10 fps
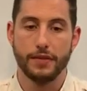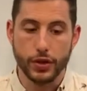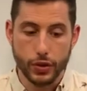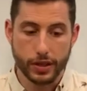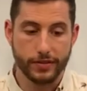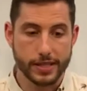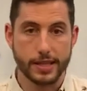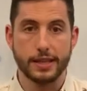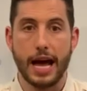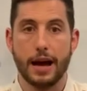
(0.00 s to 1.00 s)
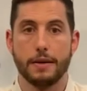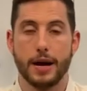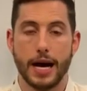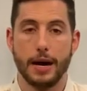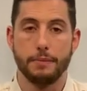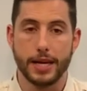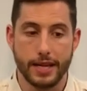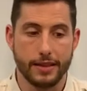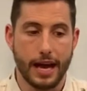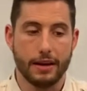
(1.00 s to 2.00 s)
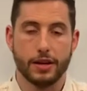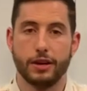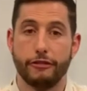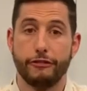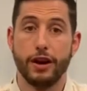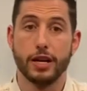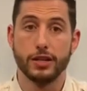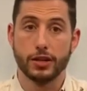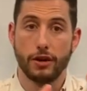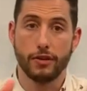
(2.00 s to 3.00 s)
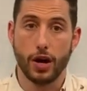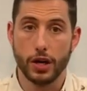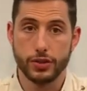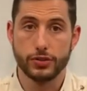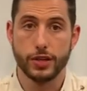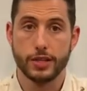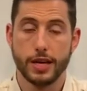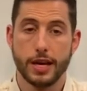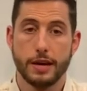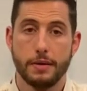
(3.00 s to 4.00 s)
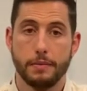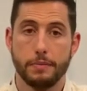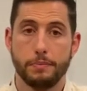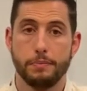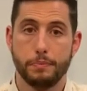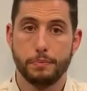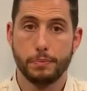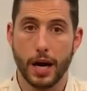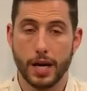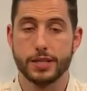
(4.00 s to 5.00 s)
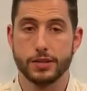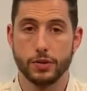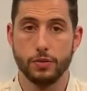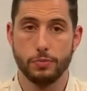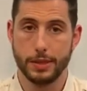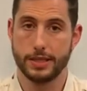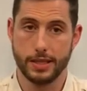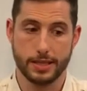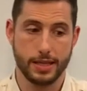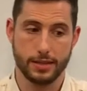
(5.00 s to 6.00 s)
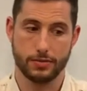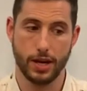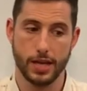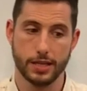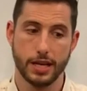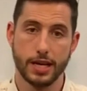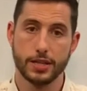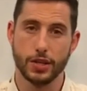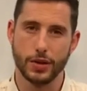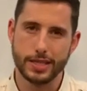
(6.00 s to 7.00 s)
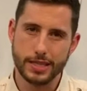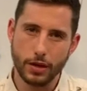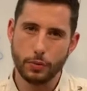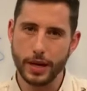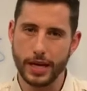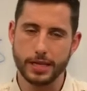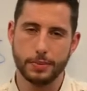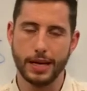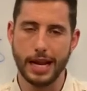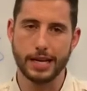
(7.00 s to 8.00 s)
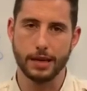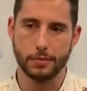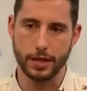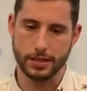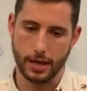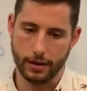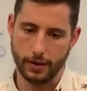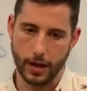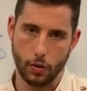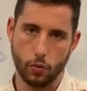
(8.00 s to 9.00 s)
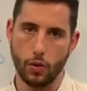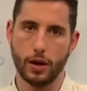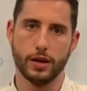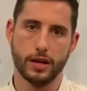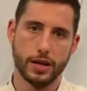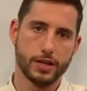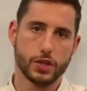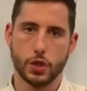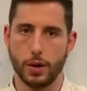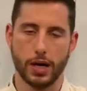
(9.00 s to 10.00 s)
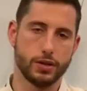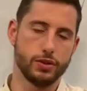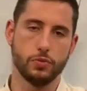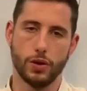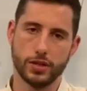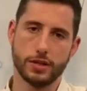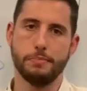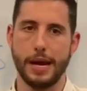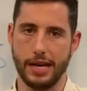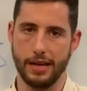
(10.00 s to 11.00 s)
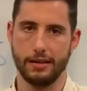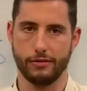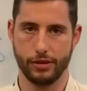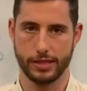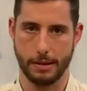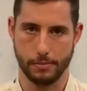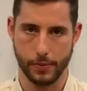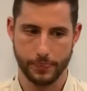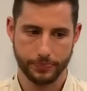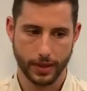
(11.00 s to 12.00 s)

And then you can invest in that, uh, in that kind of fund of 100 personal businesses, right? So it's still peer to peer lending, but it's kind of like one to 100, one to many, for example.